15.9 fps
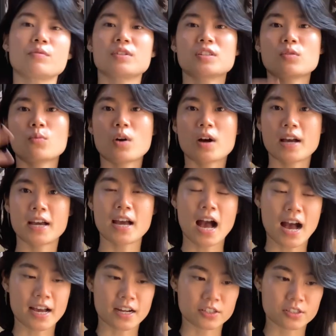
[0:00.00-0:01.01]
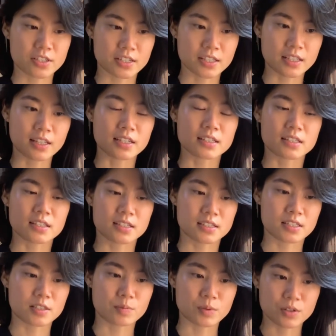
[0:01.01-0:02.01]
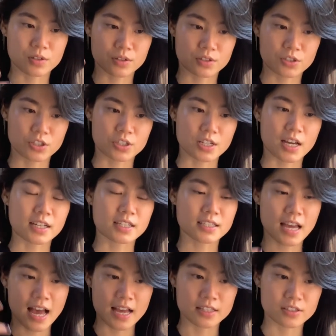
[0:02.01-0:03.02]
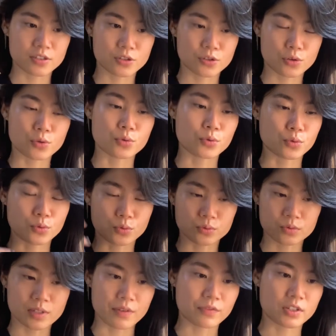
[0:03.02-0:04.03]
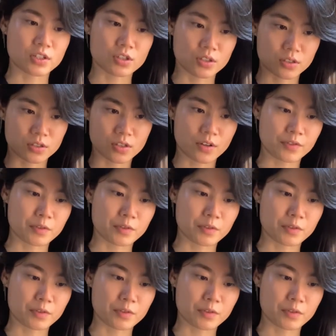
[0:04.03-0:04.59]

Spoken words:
reason why I articulated this is because Zizek has 2 definitions of